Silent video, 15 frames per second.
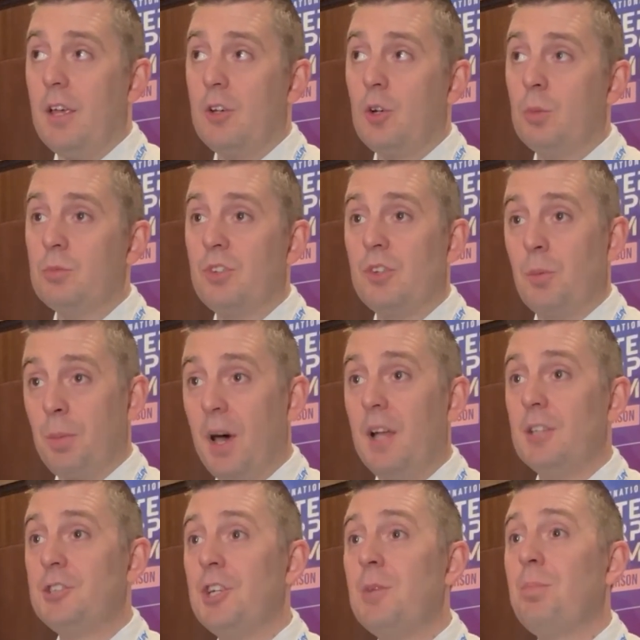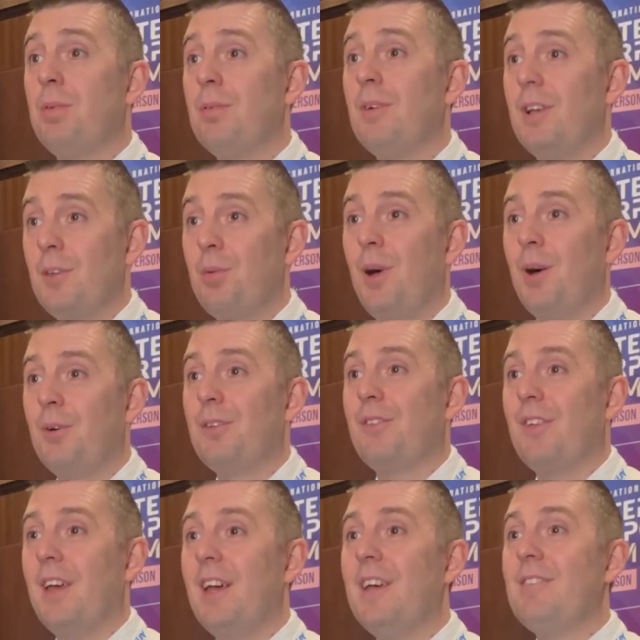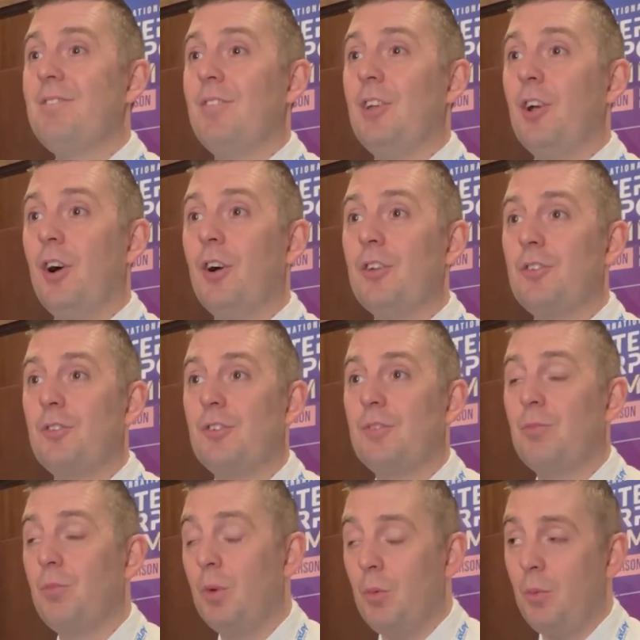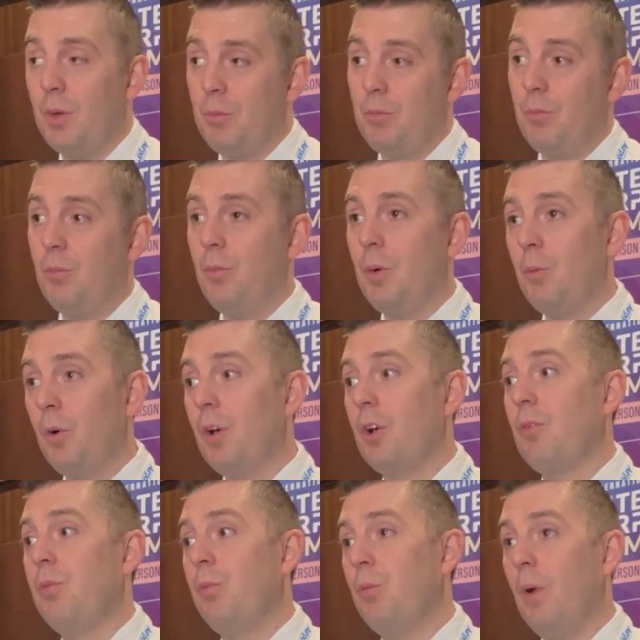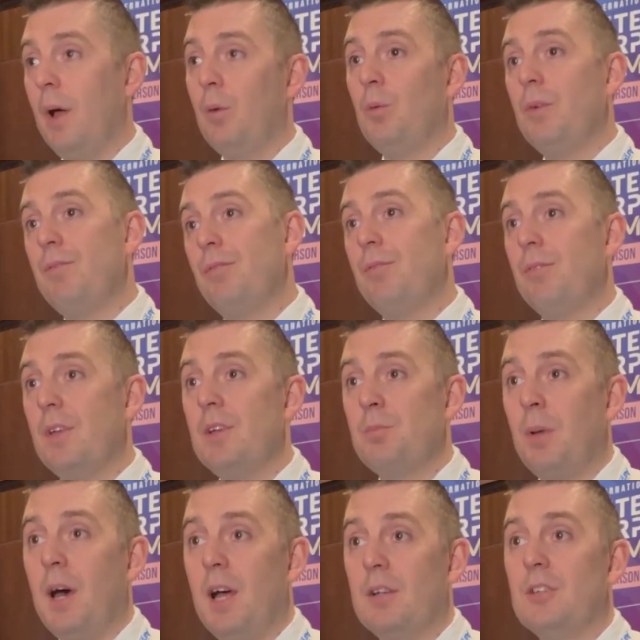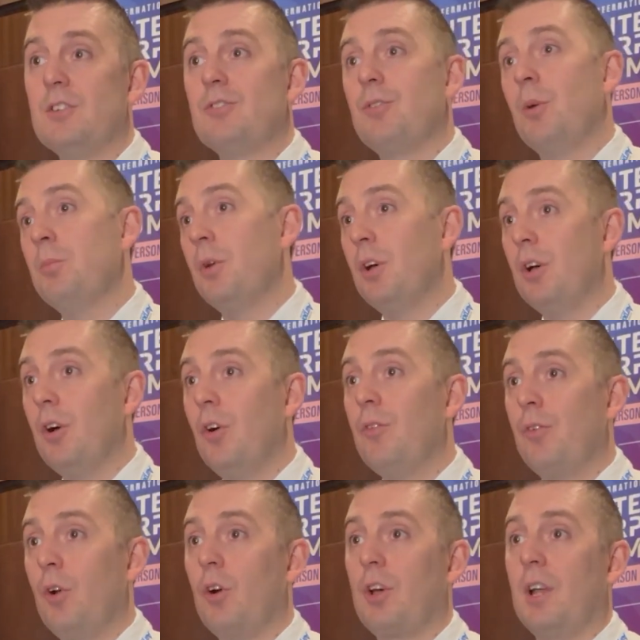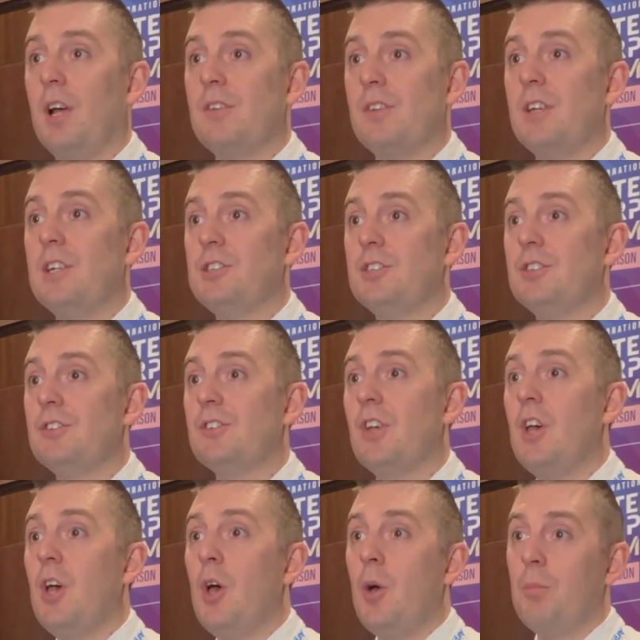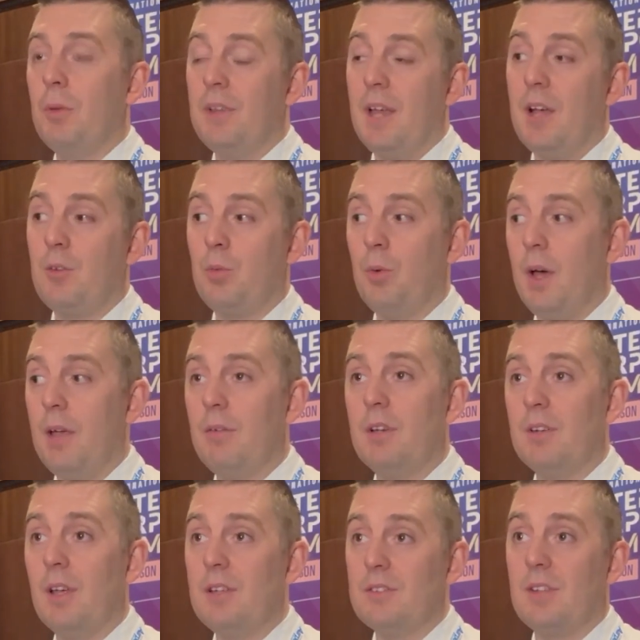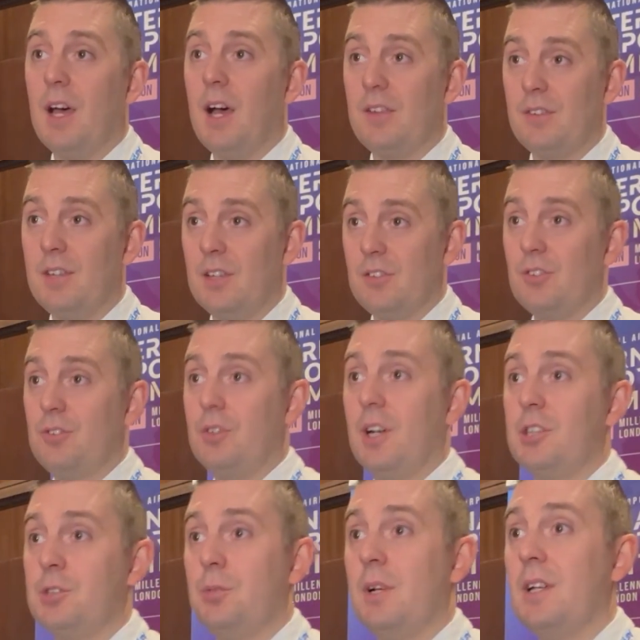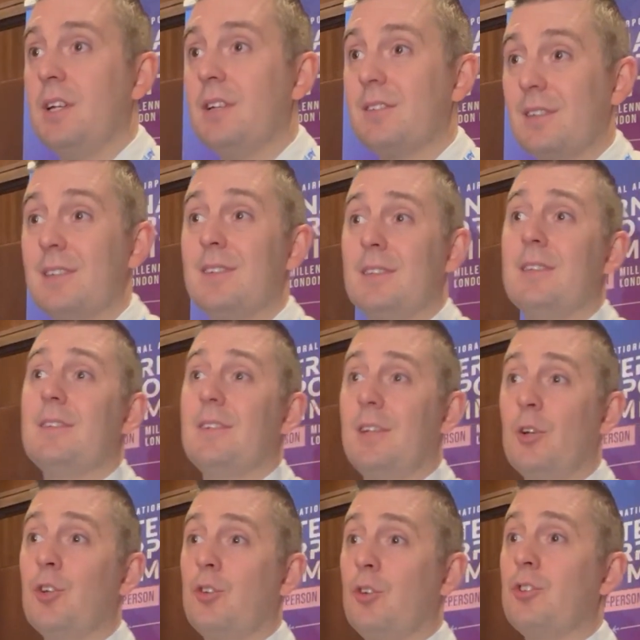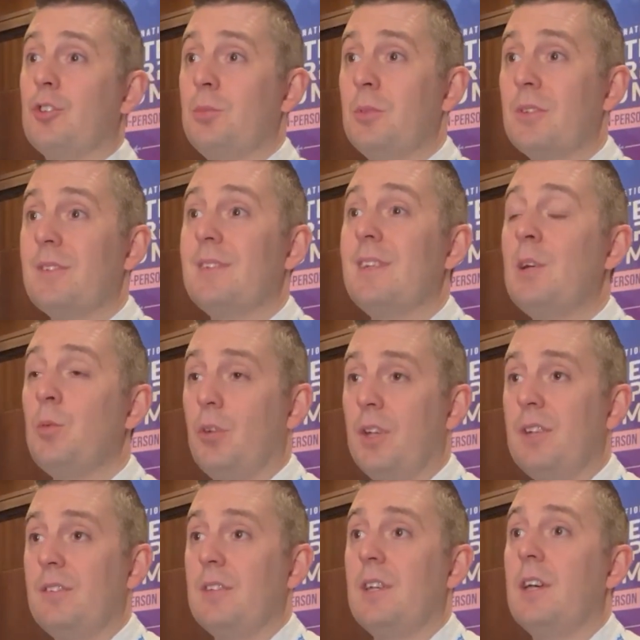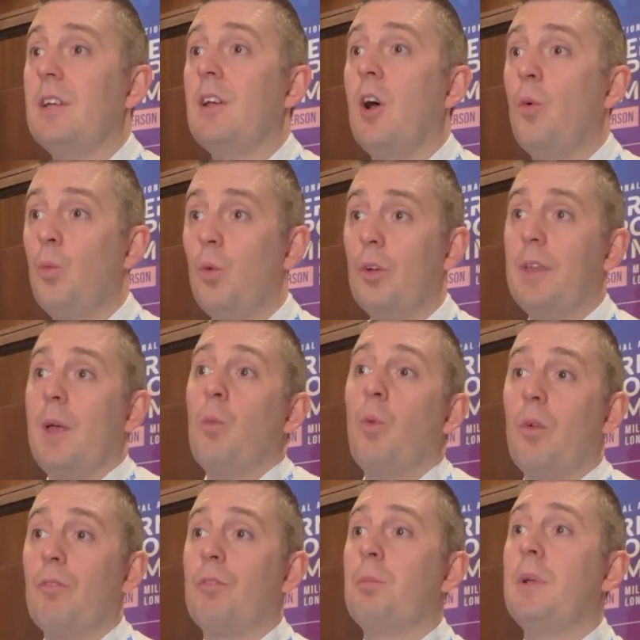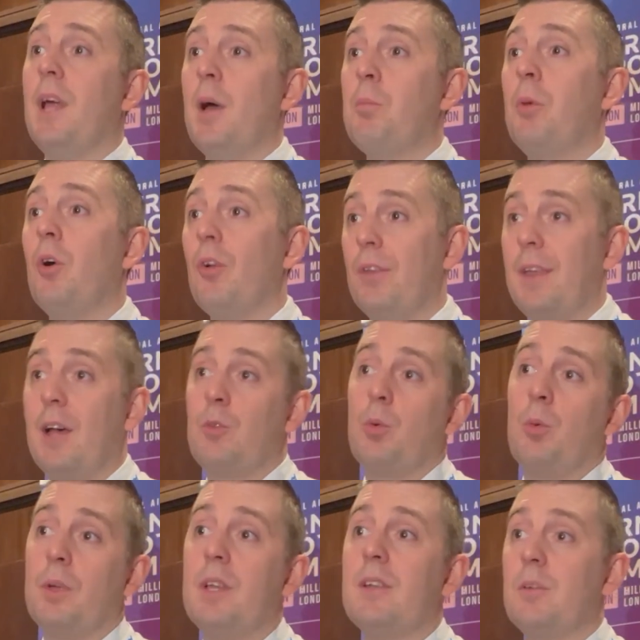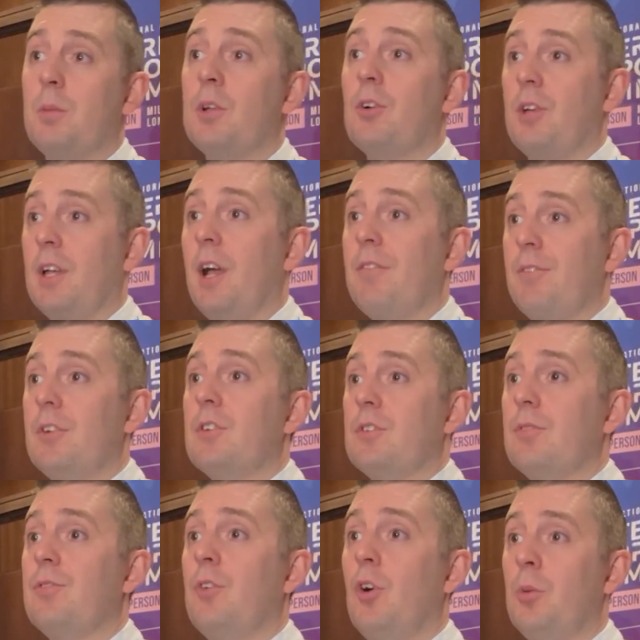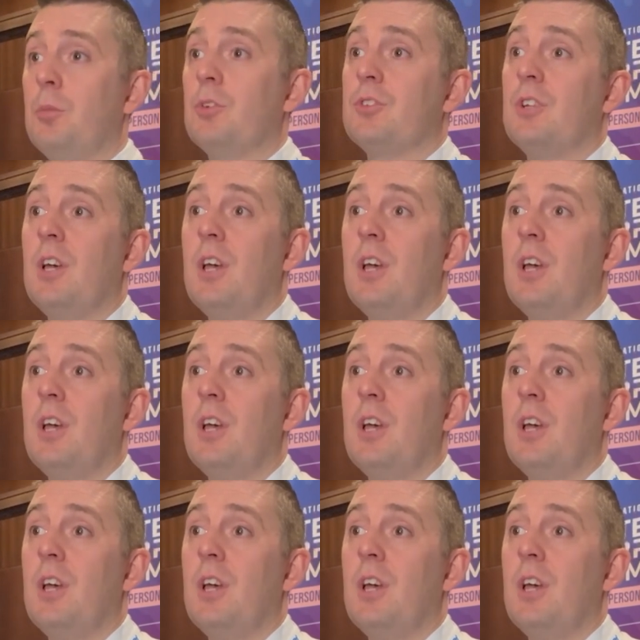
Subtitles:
comes as a partnership, is what I would say. We work well with these partners from other organisations, But that's where it starts, and that's the strategy really, is listening to those customers, seeing what they say and what they want from an airport. That's what we need to be looking at first and foremost.